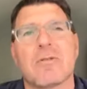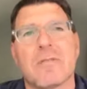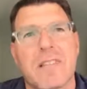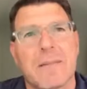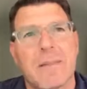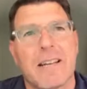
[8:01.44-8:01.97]

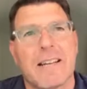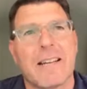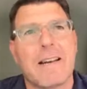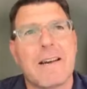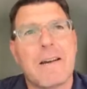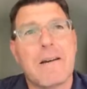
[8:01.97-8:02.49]
something.
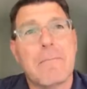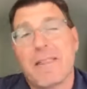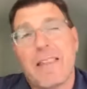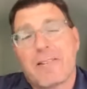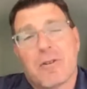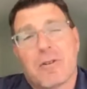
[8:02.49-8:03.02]
But
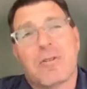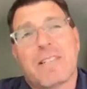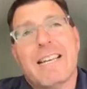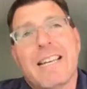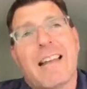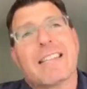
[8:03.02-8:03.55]
that Google
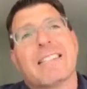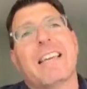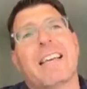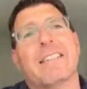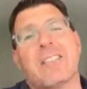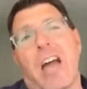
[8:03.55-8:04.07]
did not
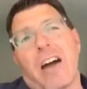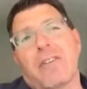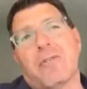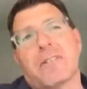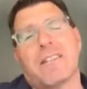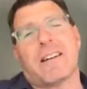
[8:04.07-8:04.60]
exist.
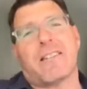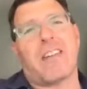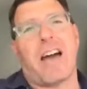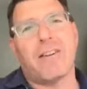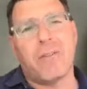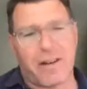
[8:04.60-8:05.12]
Yahoo was there.
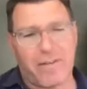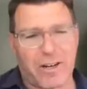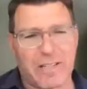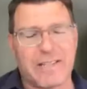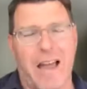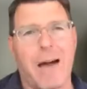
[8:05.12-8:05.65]
Yahoo had a
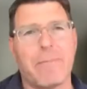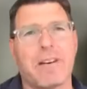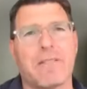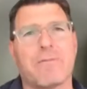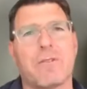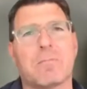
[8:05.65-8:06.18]
very
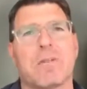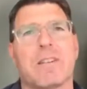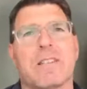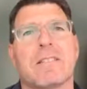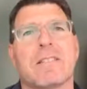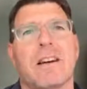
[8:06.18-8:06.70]
dominant
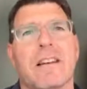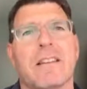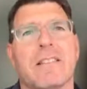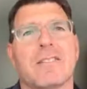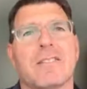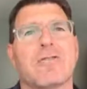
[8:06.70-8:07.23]
footprint in
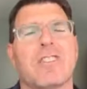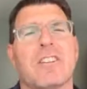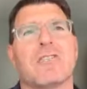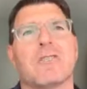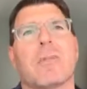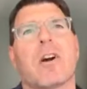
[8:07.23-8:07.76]
the search
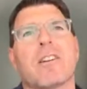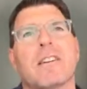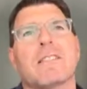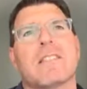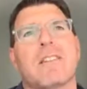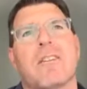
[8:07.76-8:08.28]
engine
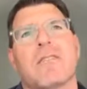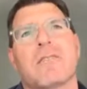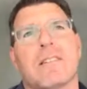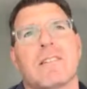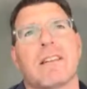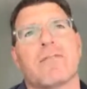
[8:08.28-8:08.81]
markets,
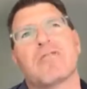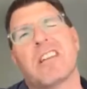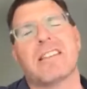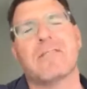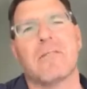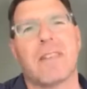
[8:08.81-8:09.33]
give or
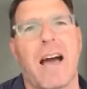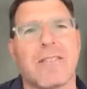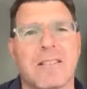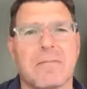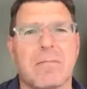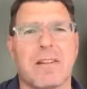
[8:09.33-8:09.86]
take
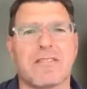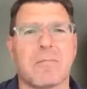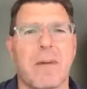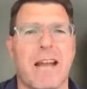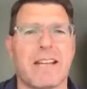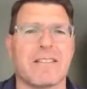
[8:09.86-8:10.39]
2000 plus or
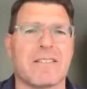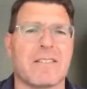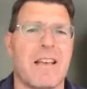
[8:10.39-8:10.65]
minus.